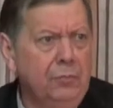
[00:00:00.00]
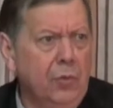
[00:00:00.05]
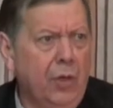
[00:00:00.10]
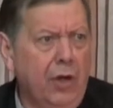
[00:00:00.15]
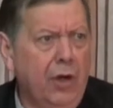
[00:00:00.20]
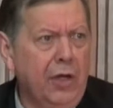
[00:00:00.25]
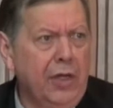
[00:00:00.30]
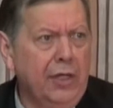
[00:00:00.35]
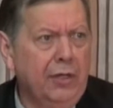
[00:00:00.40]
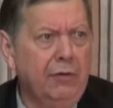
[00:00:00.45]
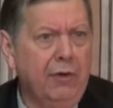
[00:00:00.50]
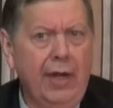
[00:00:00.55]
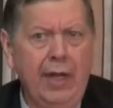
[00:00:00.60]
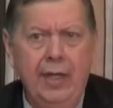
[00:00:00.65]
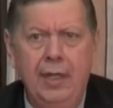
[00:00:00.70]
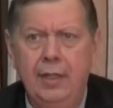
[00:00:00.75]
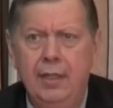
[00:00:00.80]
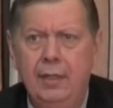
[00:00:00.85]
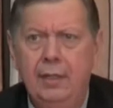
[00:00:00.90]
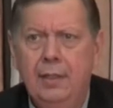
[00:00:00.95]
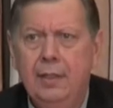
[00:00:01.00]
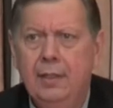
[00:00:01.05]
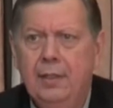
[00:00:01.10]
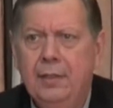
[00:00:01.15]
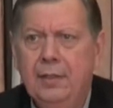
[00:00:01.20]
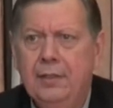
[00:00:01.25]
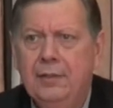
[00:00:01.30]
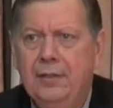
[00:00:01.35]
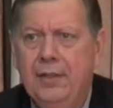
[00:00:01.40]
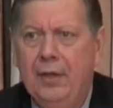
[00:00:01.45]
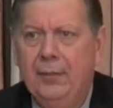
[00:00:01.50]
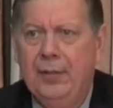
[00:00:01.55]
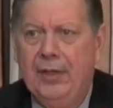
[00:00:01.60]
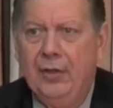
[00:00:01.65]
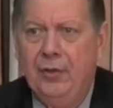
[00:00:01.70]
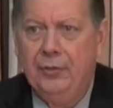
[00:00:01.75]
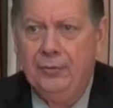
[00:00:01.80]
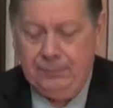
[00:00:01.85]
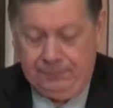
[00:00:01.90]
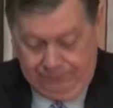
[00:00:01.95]
Where are you, Greg? There we
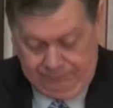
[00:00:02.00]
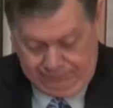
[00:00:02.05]
go.